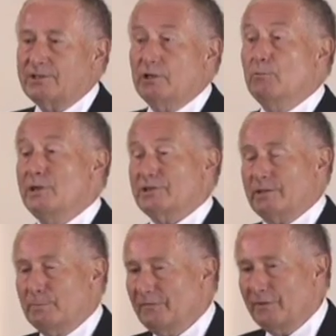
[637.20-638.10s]
I still
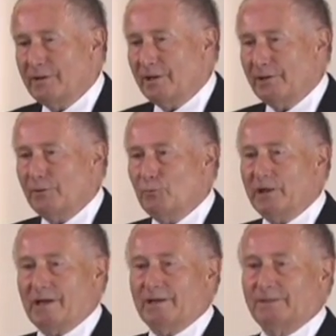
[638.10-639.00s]
miss him every day of
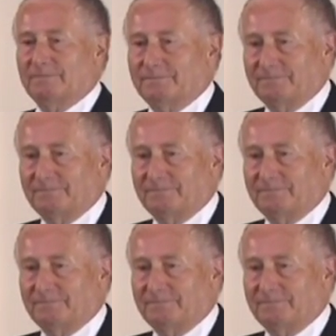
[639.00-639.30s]
the week.